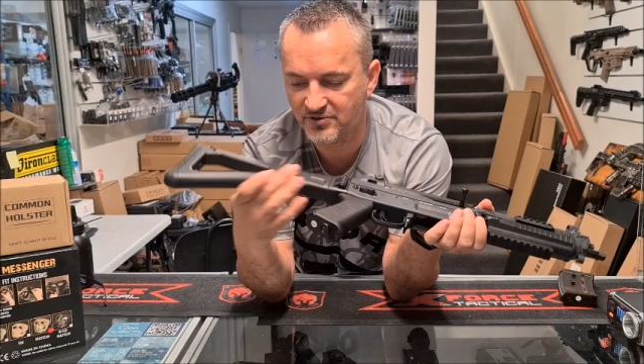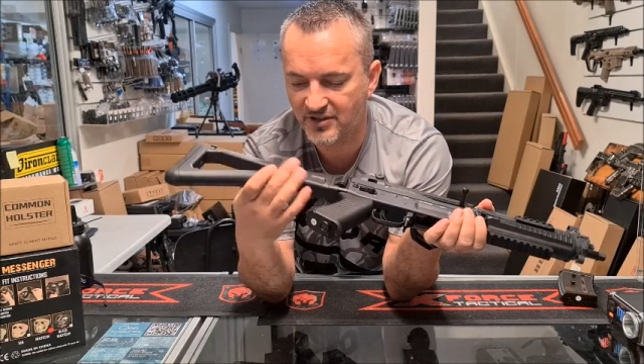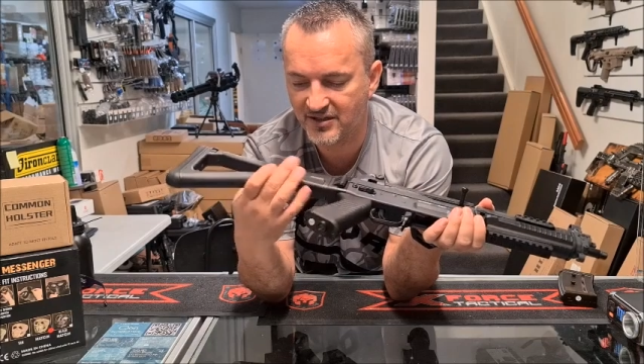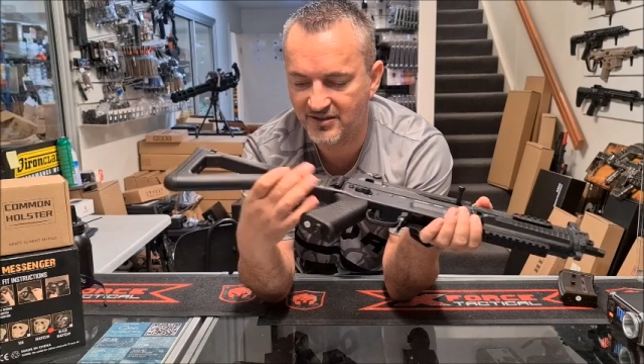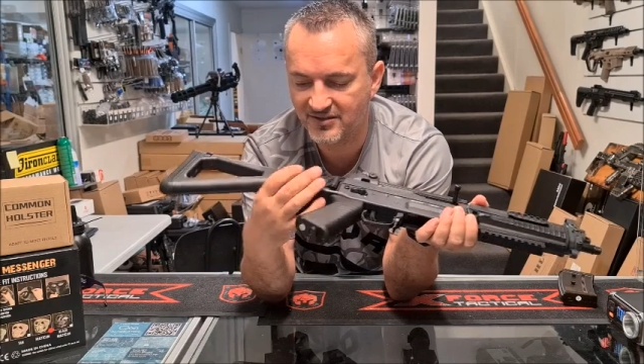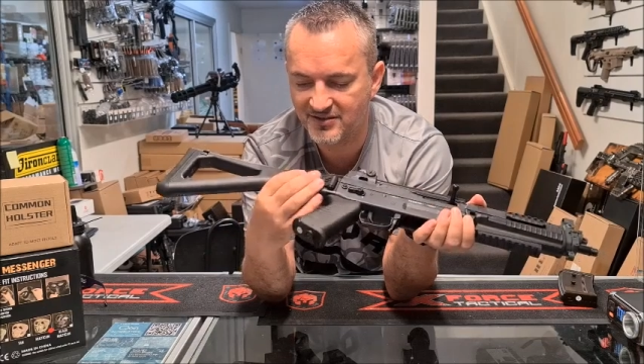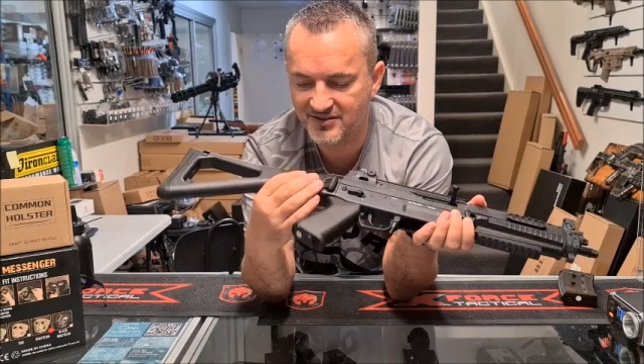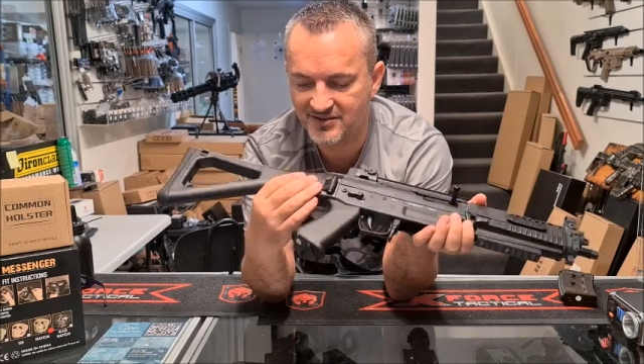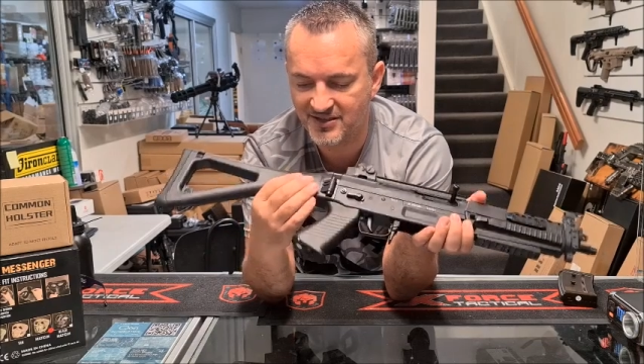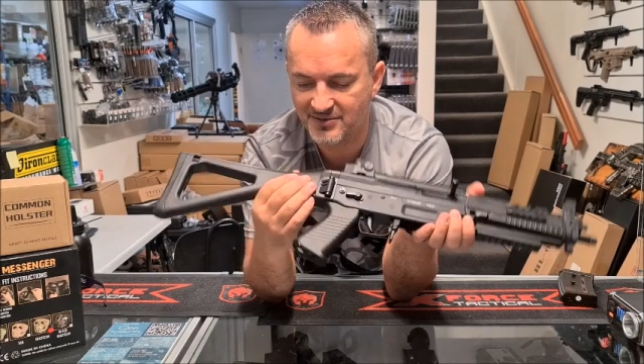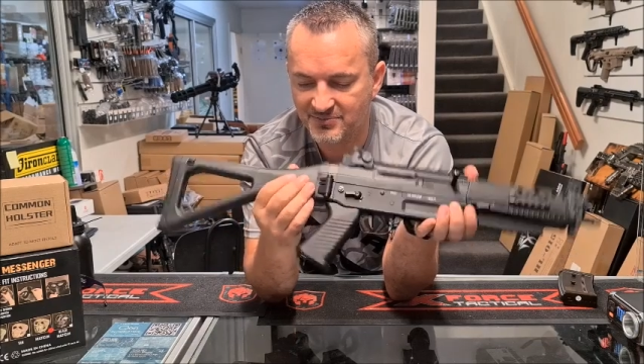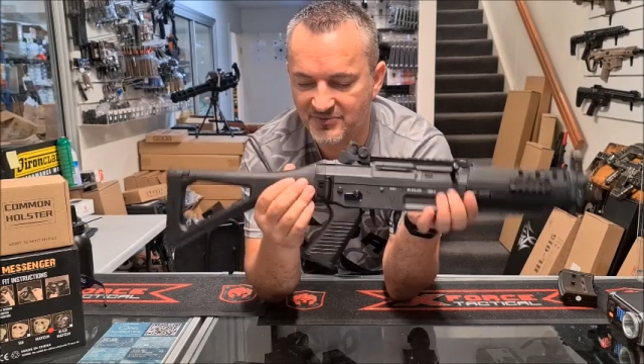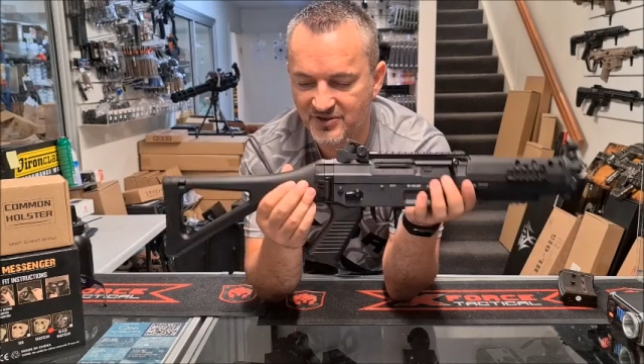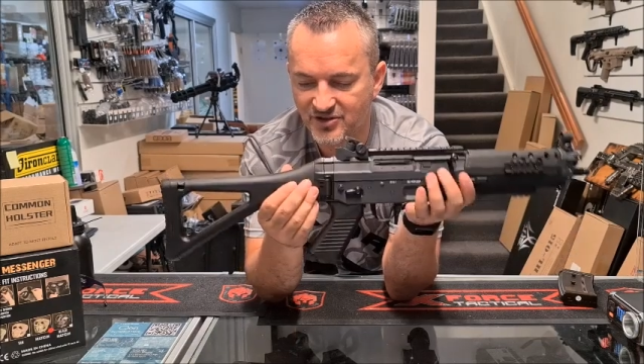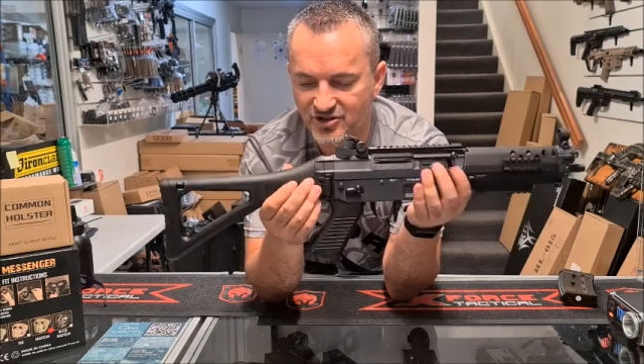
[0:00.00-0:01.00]
none of these
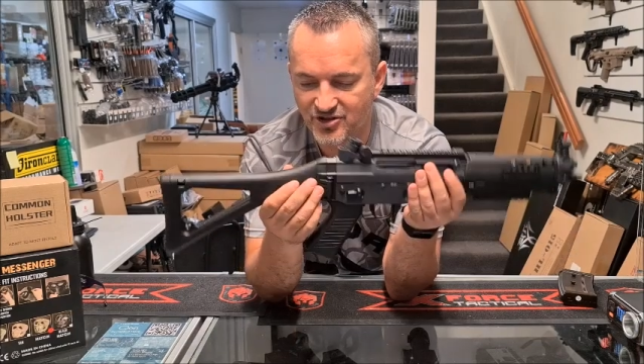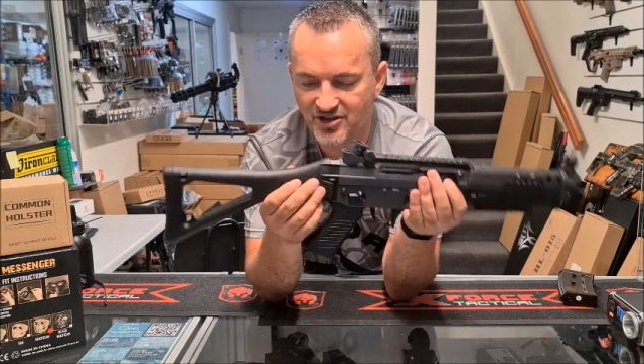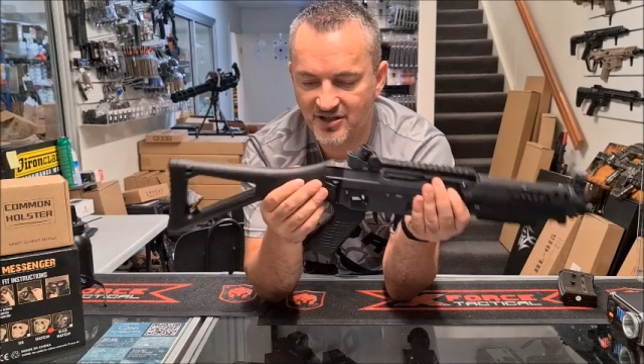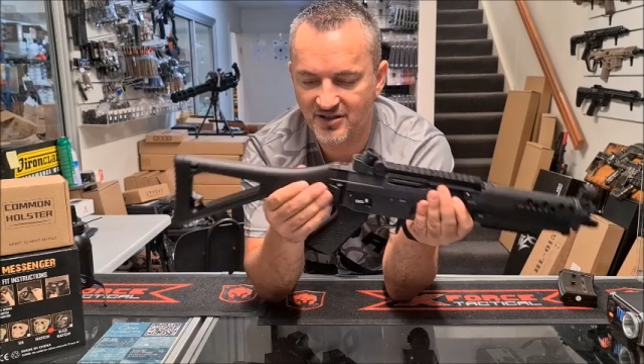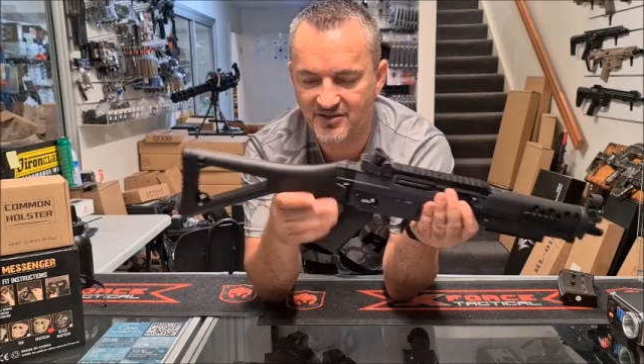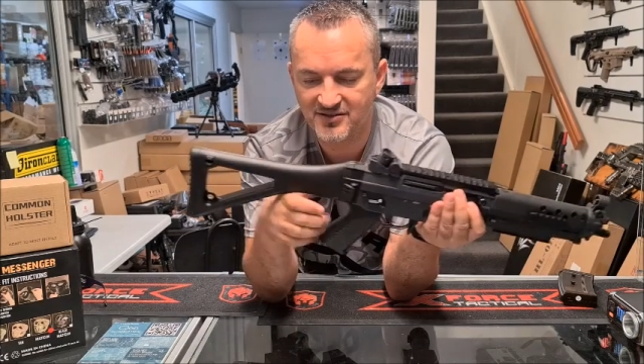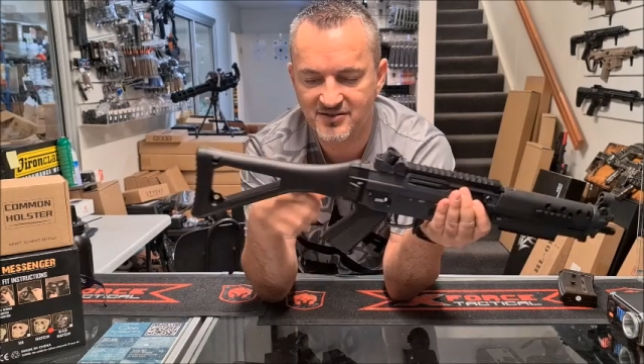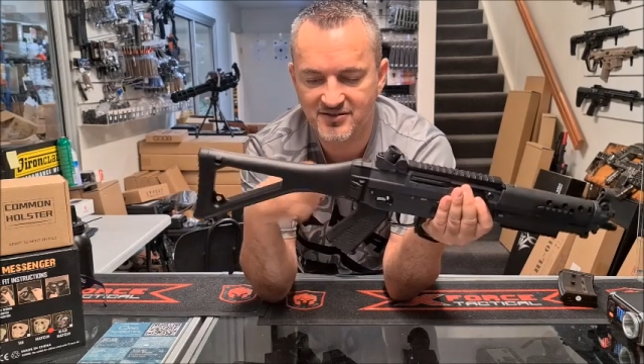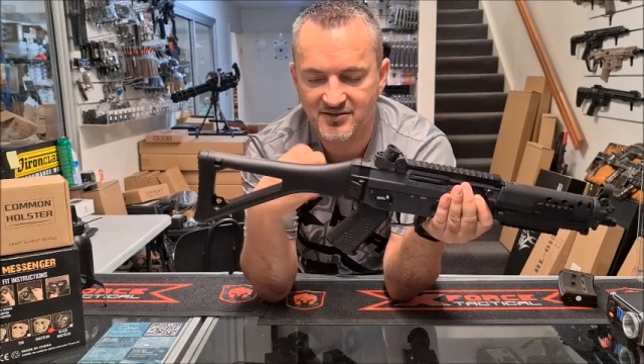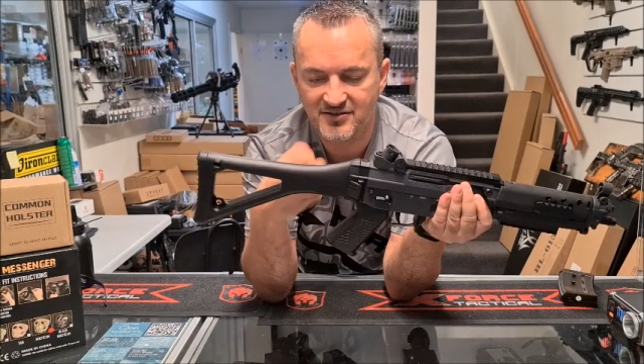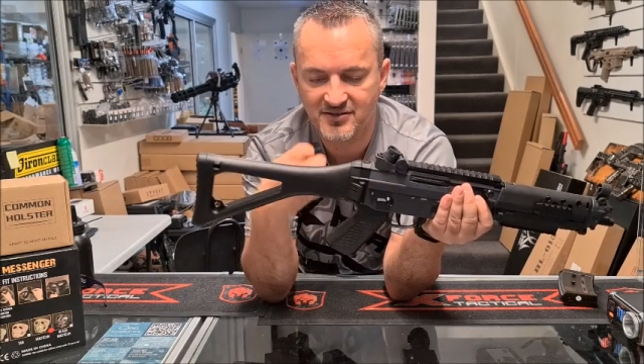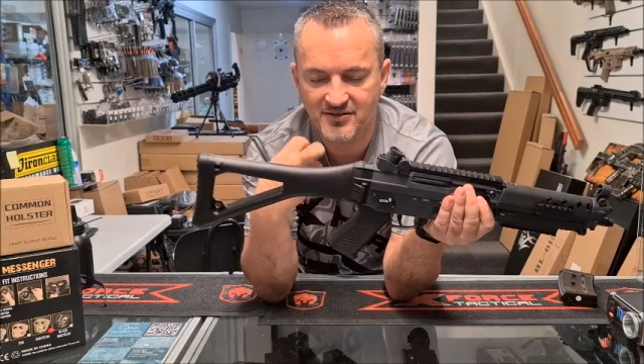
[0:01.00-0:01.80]
empty shells.